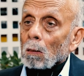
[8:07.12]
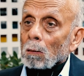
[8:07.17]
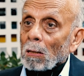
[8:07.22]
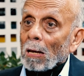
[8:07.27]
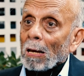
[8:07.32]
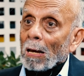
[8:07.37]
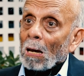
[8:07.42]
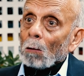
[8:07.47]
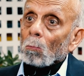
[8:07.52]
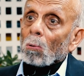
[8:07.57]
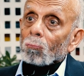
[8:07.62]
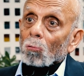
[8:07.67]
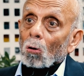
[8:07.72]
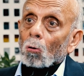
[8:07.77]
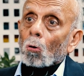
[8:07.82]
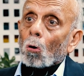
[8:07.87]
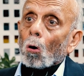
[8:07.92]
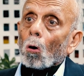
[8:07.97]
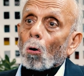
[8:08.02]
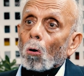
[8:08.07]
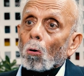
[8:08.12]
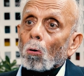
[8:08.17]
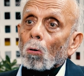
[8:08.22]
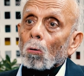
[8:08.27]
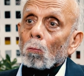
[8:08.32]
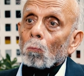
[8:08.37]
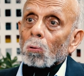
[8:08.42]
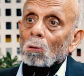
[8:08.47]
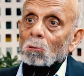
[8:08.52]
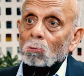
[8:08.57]
the aim of the corps
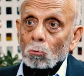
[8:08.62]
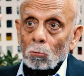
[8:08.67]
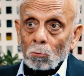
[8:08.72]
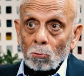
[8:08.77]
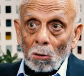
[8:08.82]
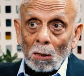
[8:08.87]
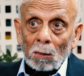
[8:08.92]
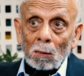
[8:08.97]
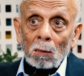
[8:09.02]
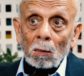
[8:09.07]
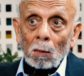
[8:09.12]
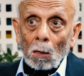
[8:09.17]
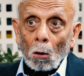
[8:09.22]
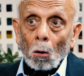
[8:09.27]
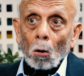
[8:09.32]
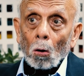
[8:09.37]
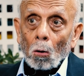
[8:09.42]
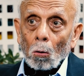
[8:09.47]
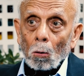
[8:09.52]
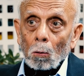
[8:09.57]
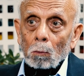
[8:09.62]
was to threaten Lahore.